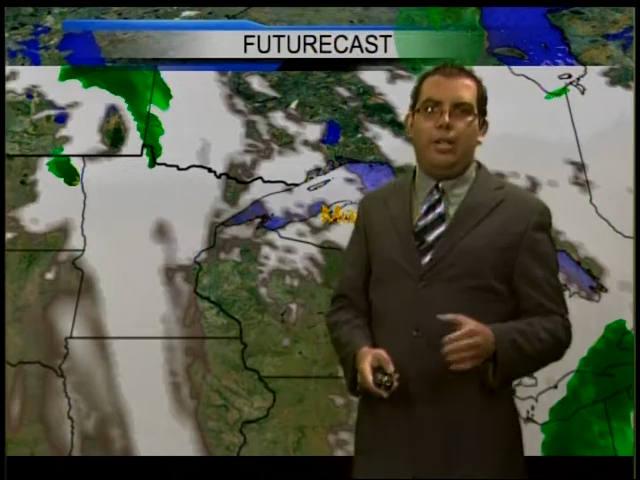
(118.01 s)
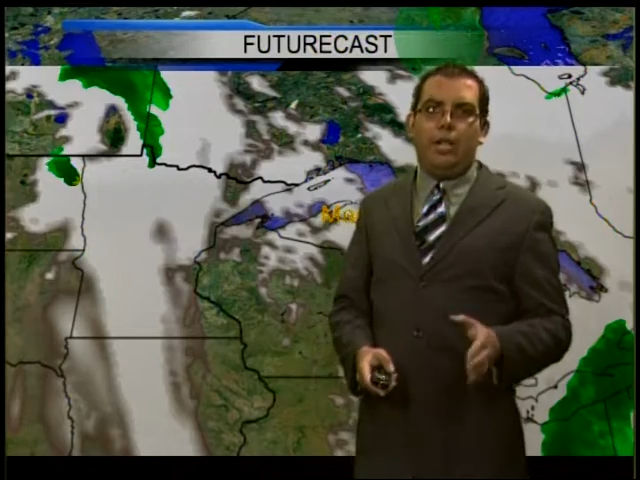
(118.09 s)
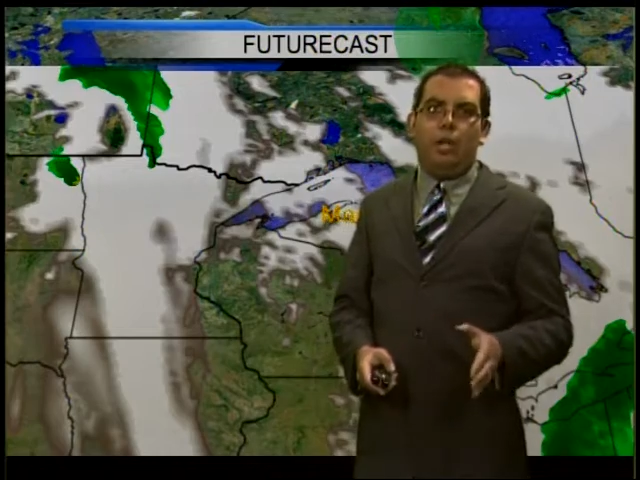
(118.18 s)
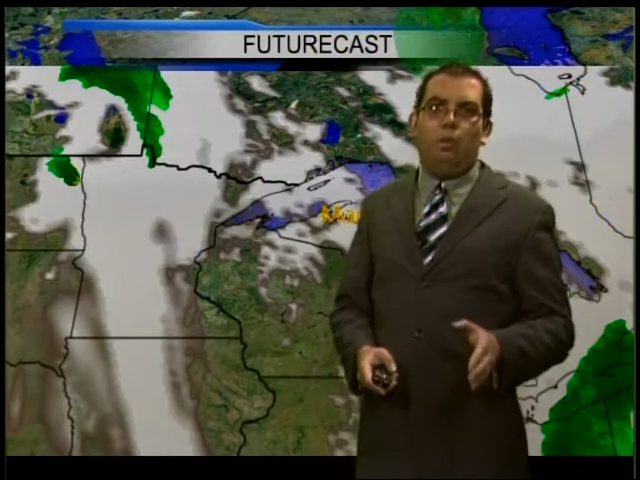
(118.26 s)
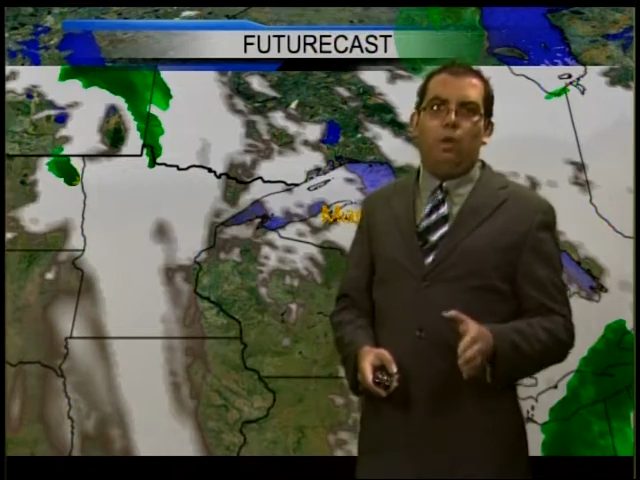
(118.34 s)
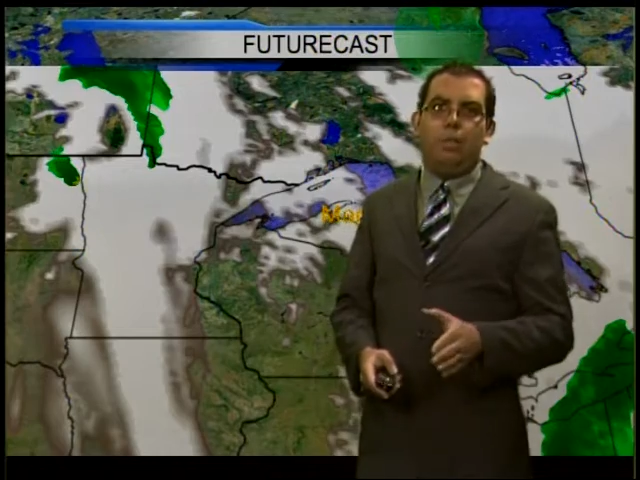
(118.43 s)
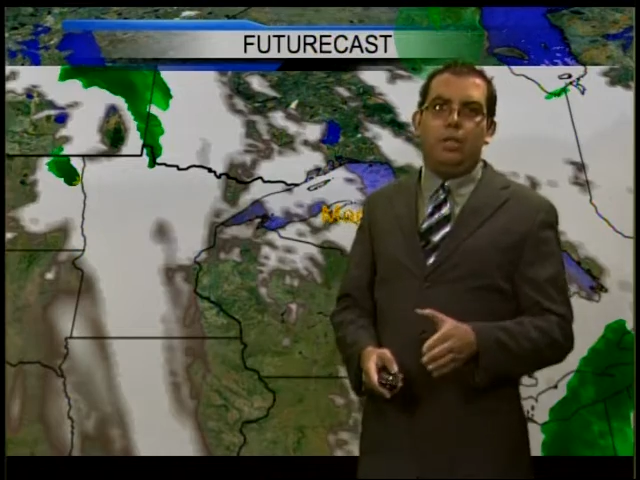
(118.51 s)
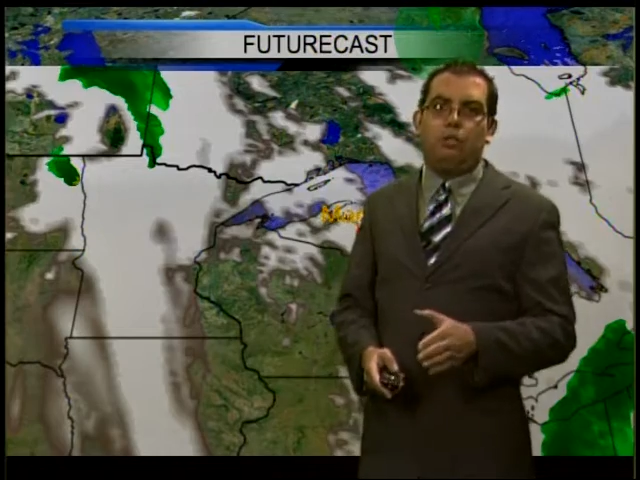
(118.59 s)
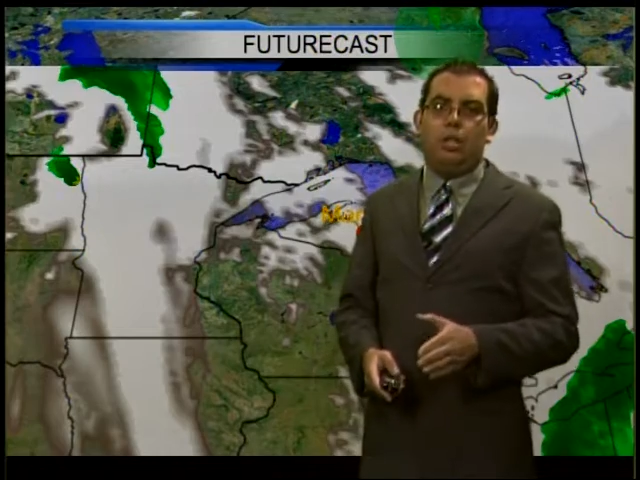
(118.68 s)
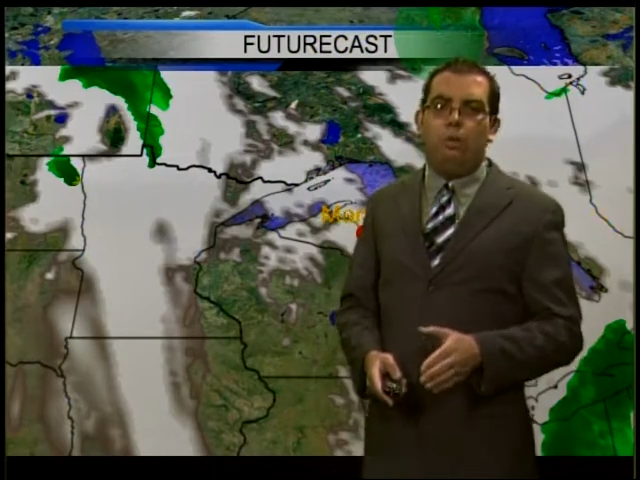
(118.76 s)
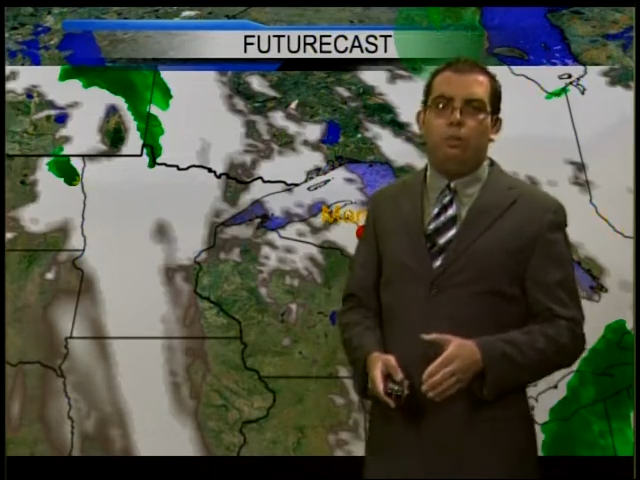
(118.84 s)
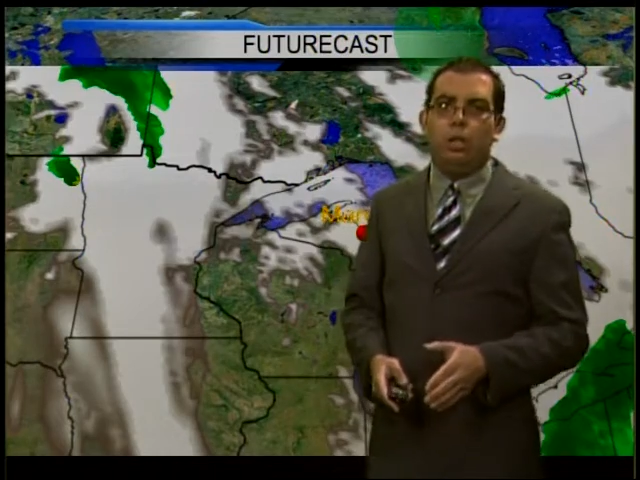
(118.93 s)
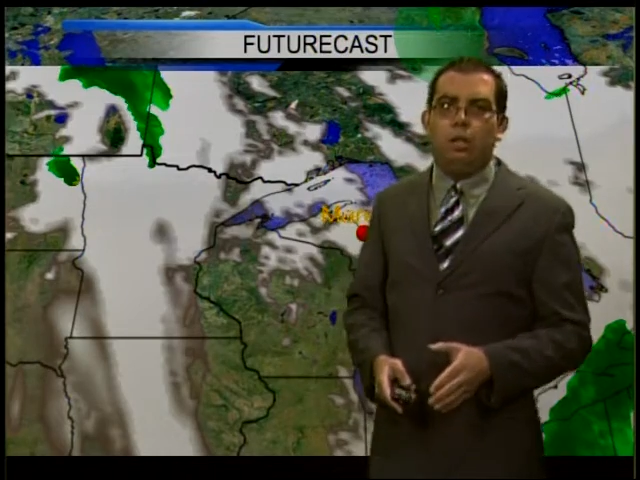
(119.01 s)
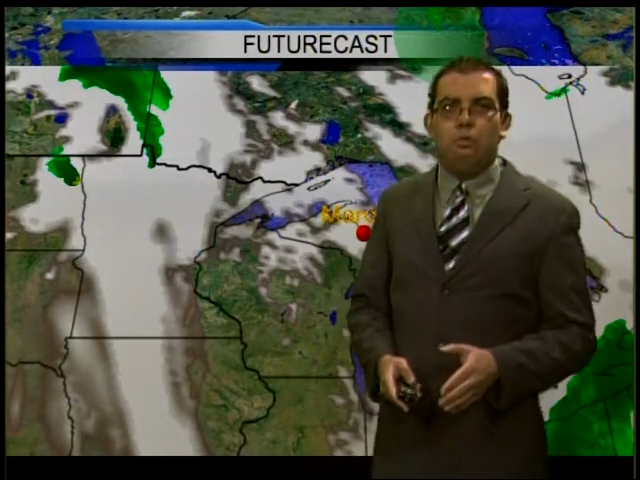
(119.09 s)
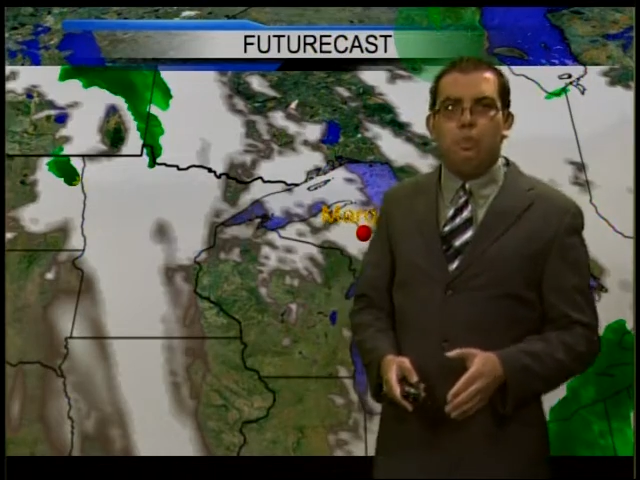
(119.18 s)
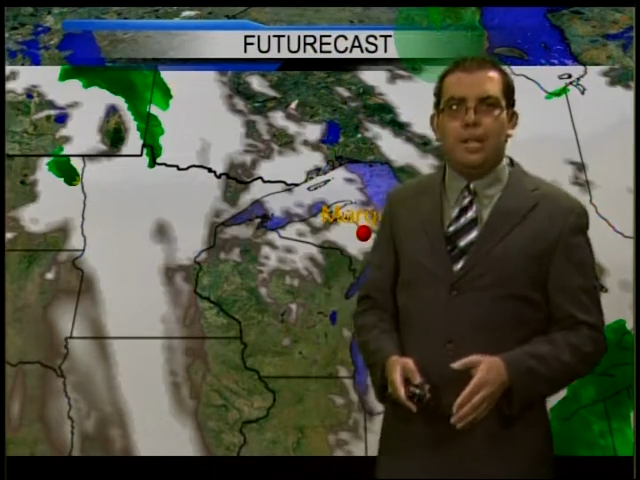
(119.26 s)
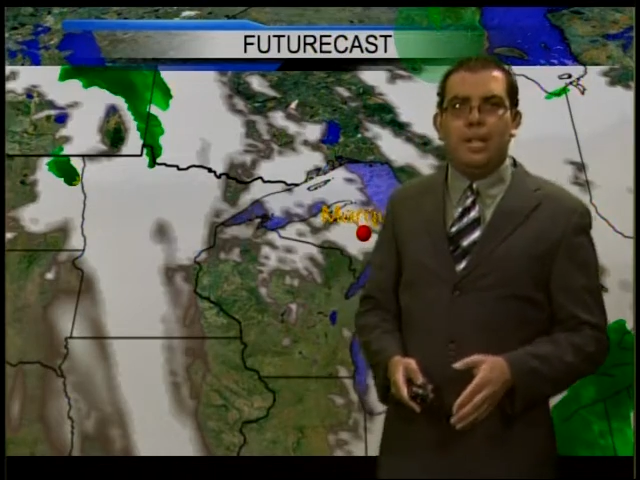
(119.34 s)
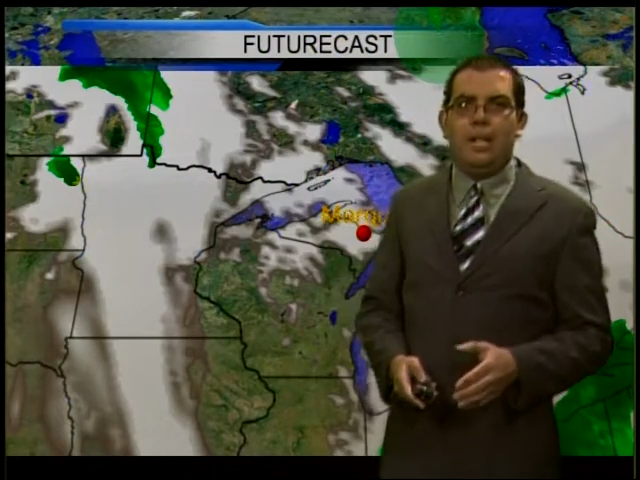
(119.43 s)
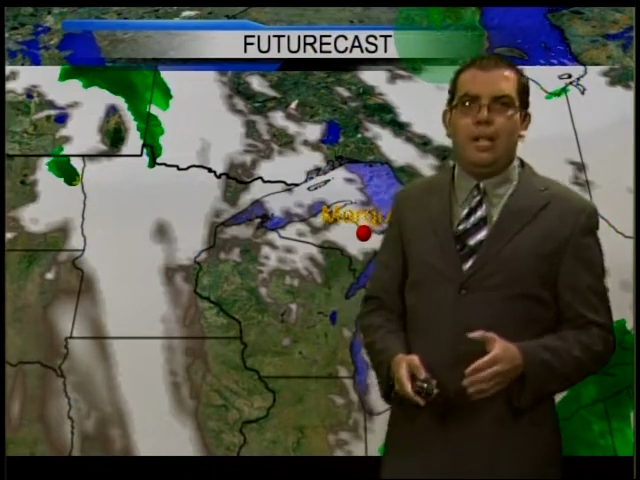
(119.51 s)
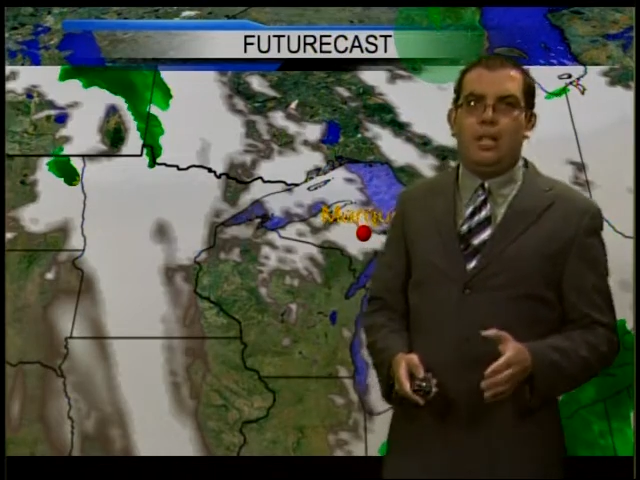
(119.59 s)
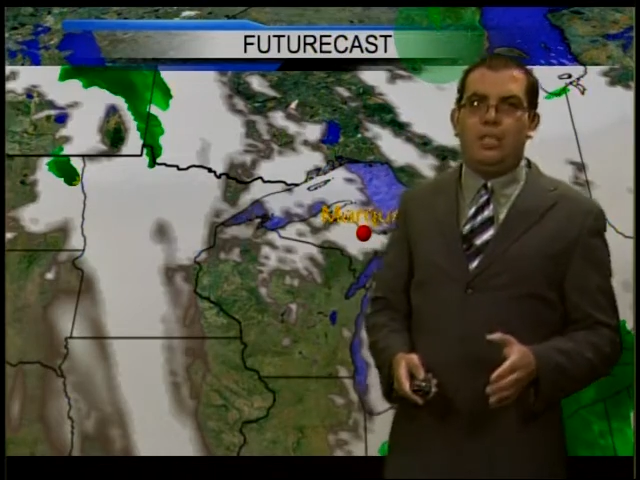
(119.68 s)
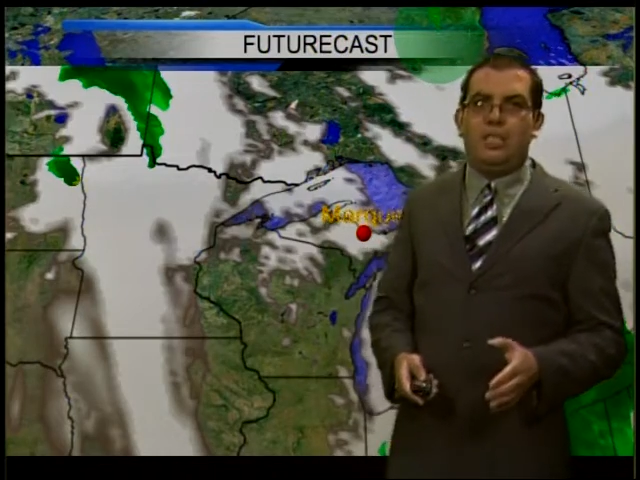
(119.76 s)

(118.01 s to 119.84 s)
and their warming trend really will begin on